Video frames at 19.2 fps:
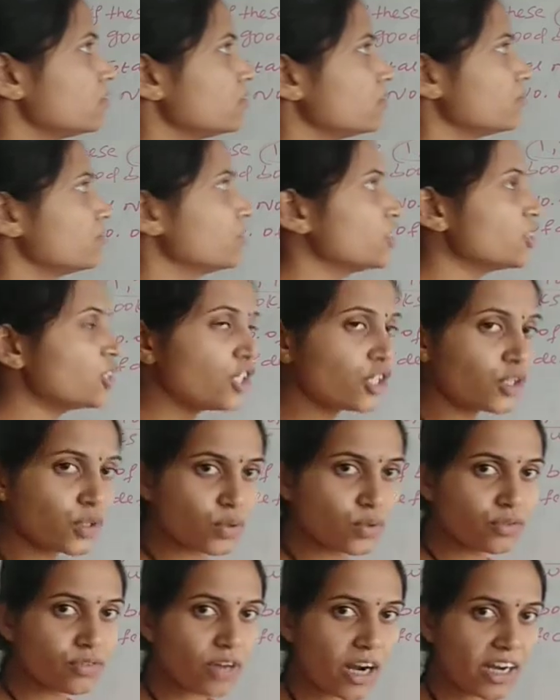we need
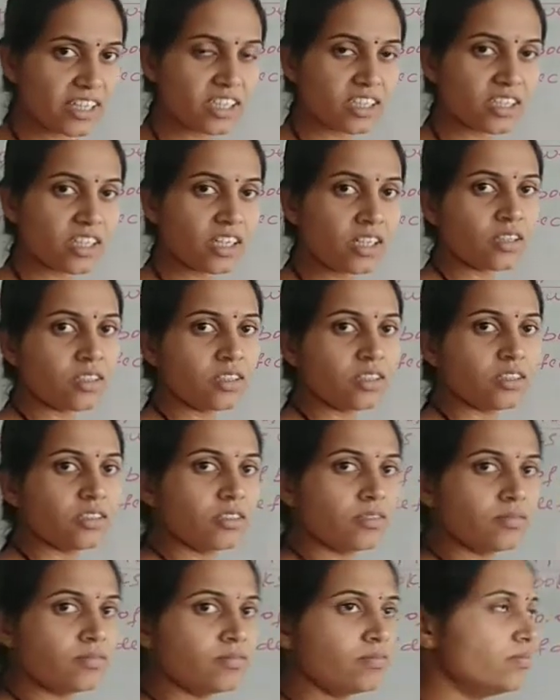to find the
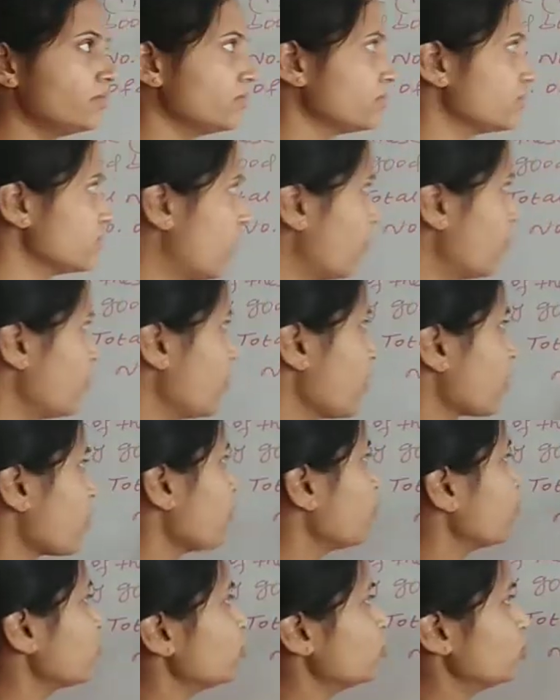number
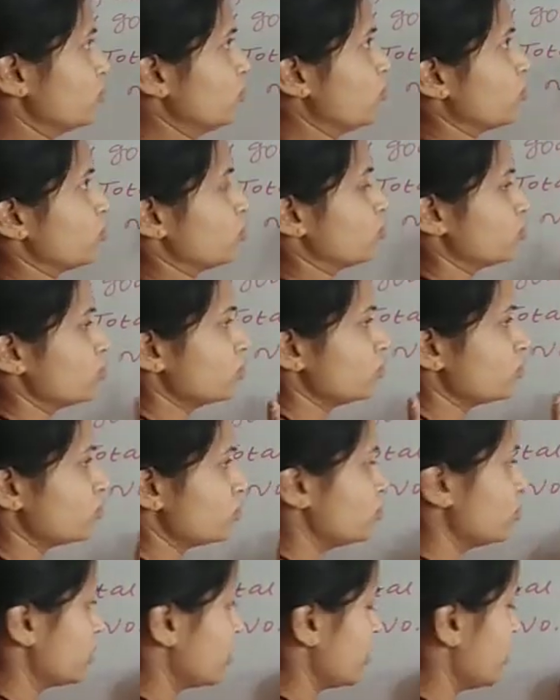of good books.
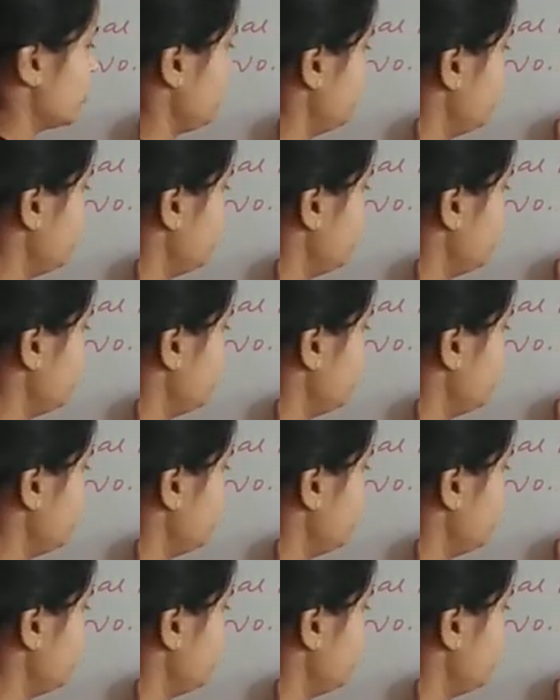Okay,